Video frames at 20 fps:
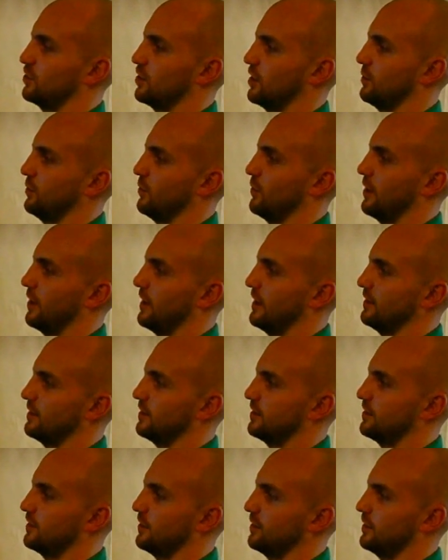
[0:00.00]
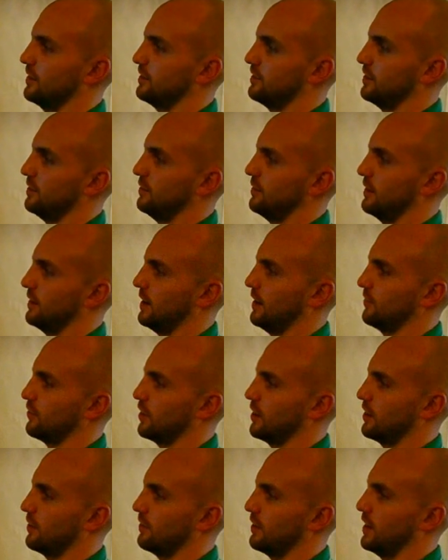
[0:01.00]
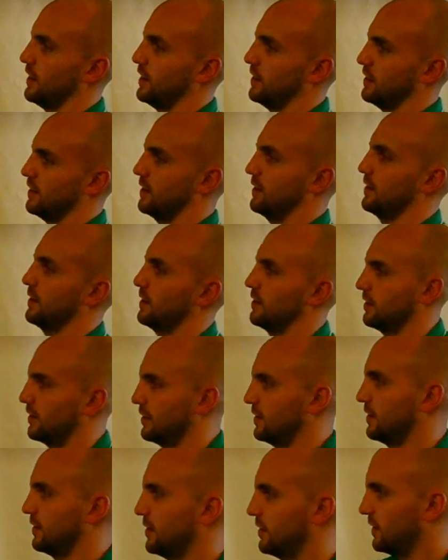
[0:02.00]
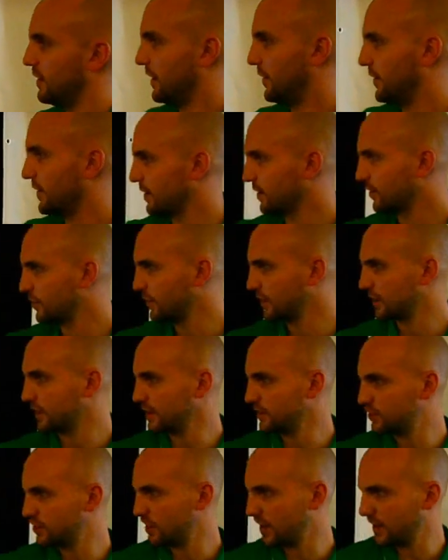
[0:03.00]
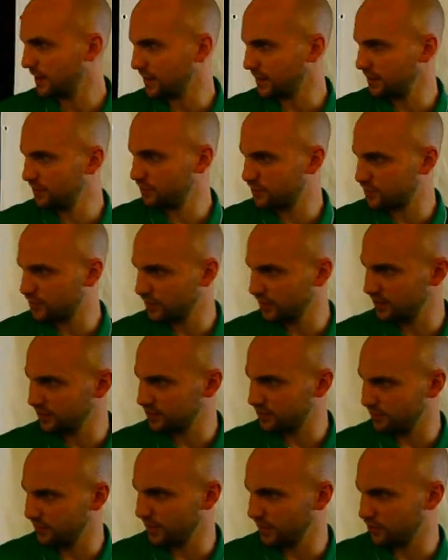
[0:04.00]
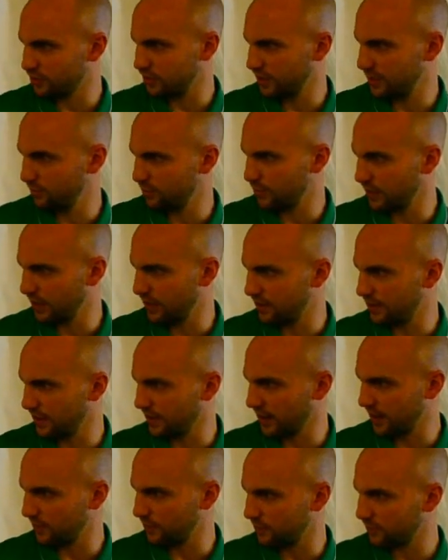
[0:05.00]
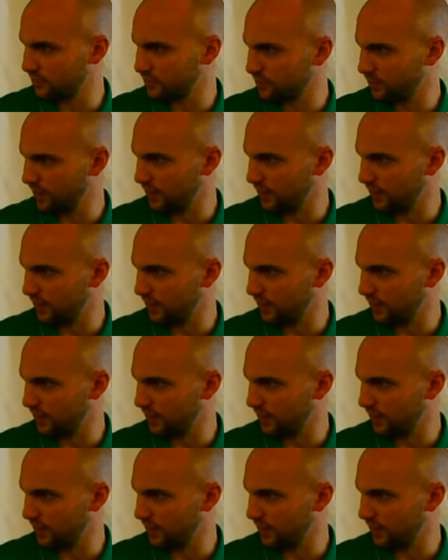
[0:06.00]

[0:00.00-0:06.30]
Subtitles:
Showing me where I need to tune it to, and I've got it right. Now I can quickly check each string to make sure I haven't pulled anything else